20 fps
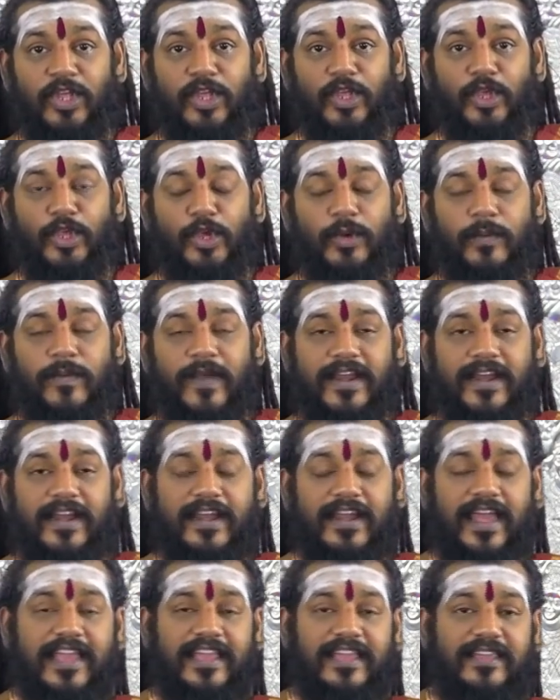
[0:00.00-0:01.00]
your
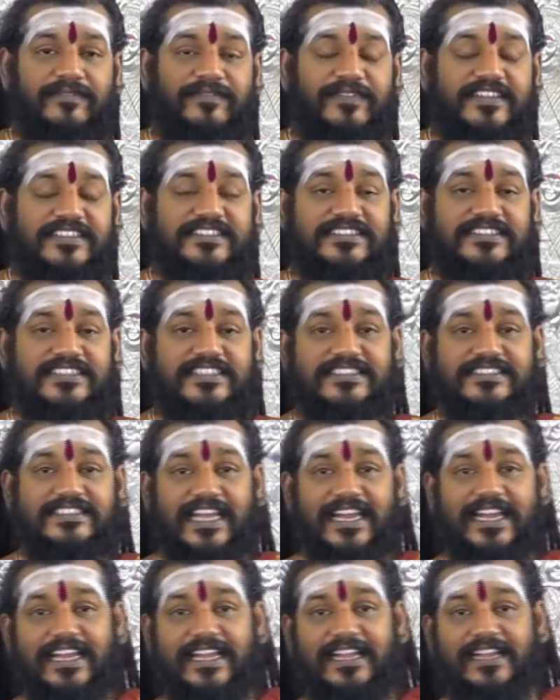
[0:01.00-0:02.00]
life is
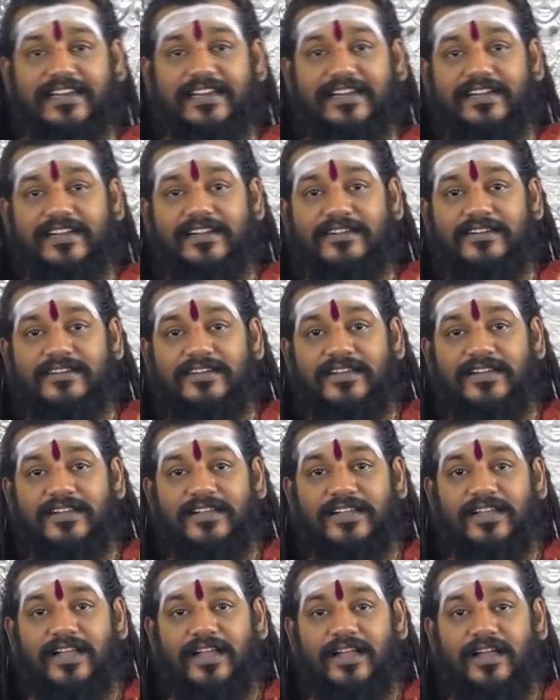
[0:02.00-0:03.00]
decided.
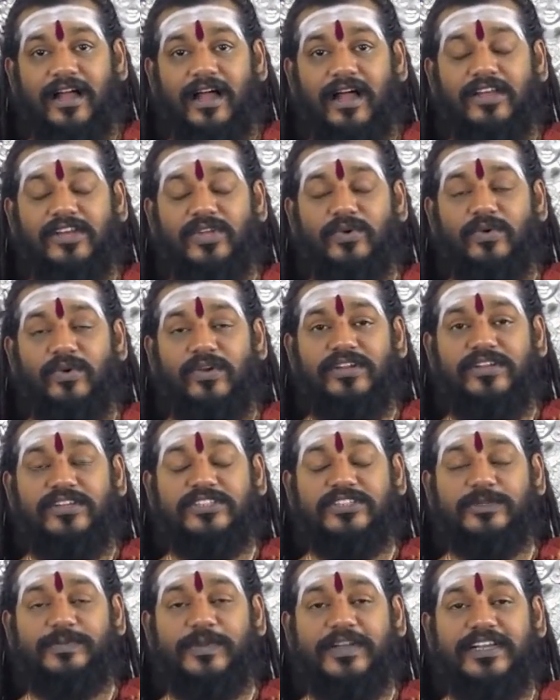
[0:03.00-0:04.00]
Are you going
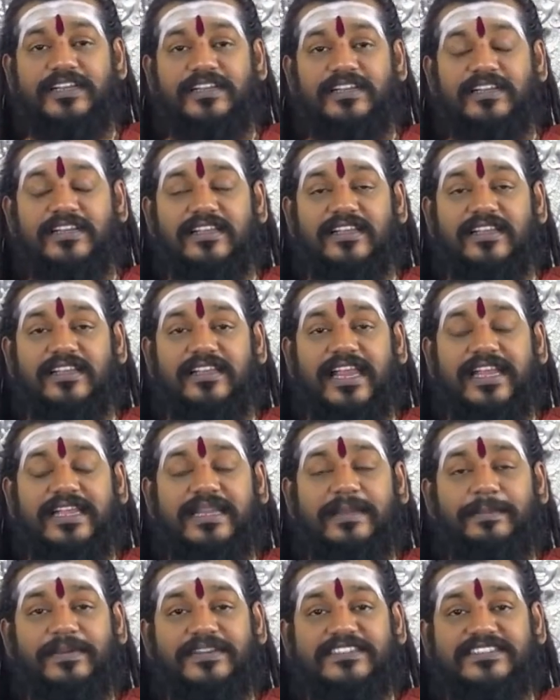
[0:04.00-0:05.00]
to spend
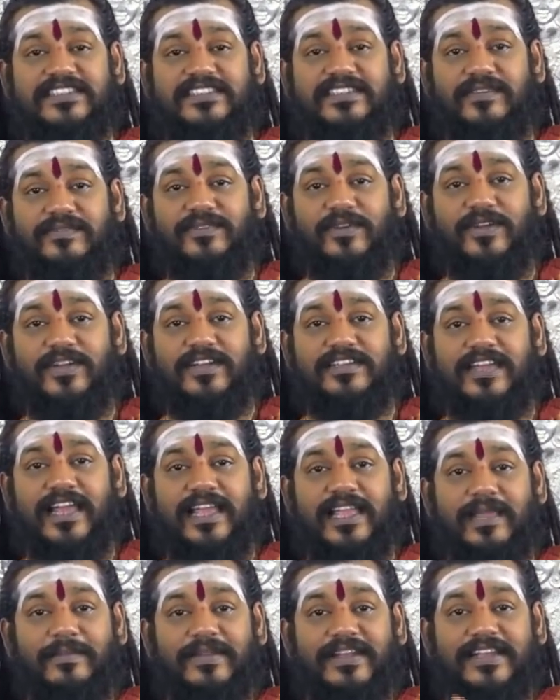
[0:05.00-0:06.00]
80% of your
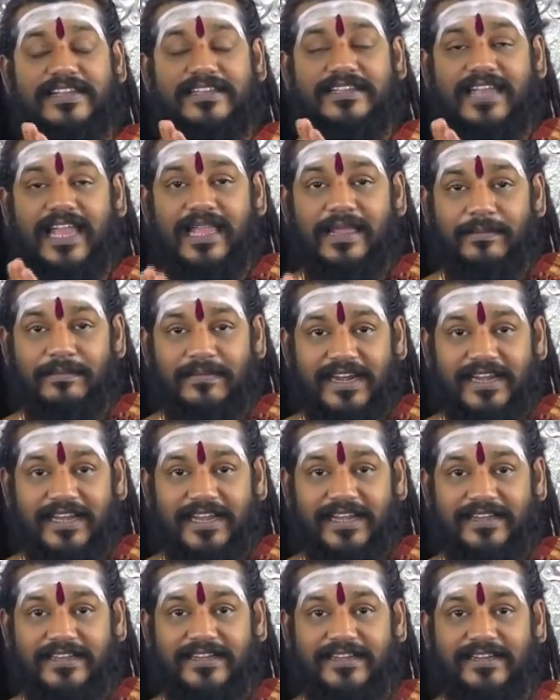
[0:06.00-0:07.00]
time in time
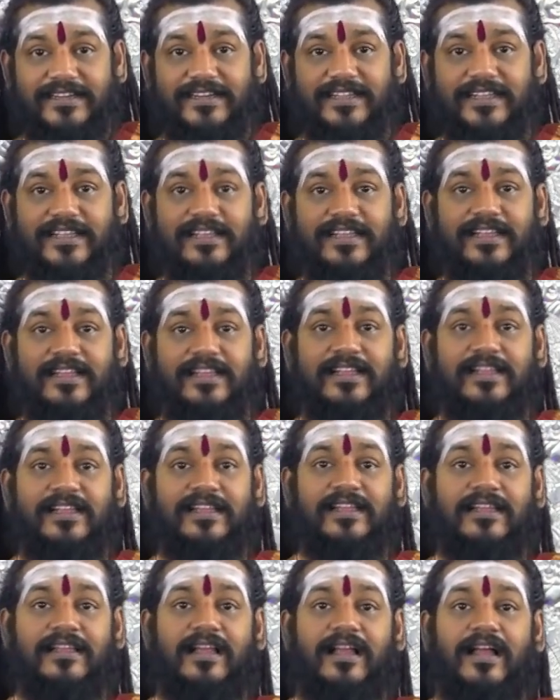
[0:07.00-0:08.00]
related
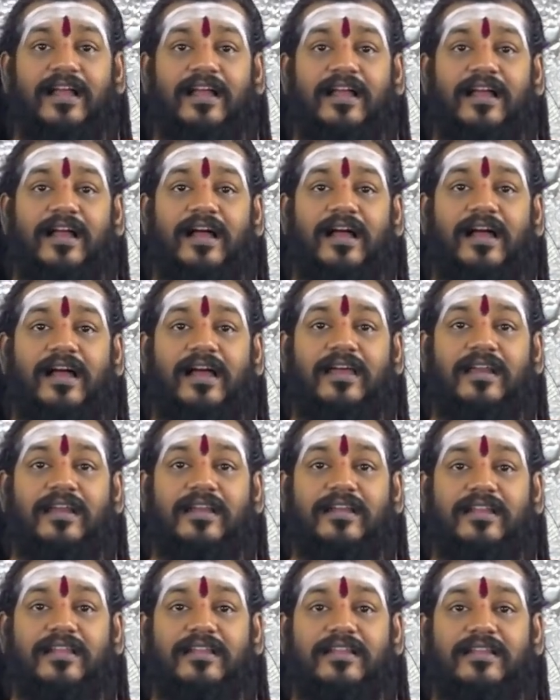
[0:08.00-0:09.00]

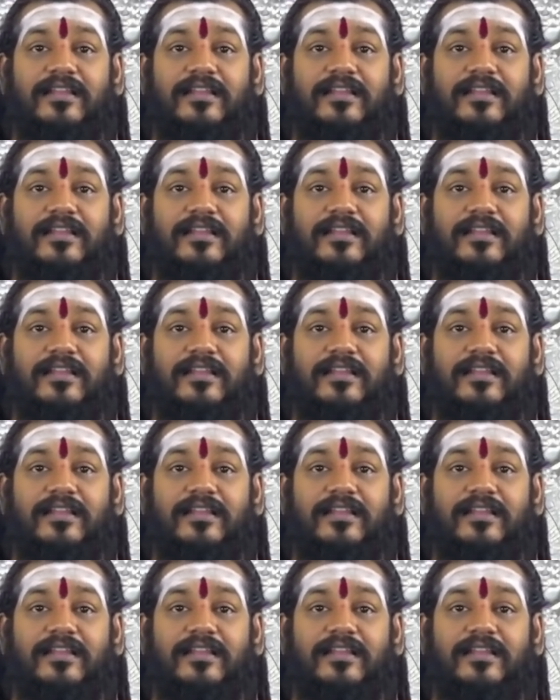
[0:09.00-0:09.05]
or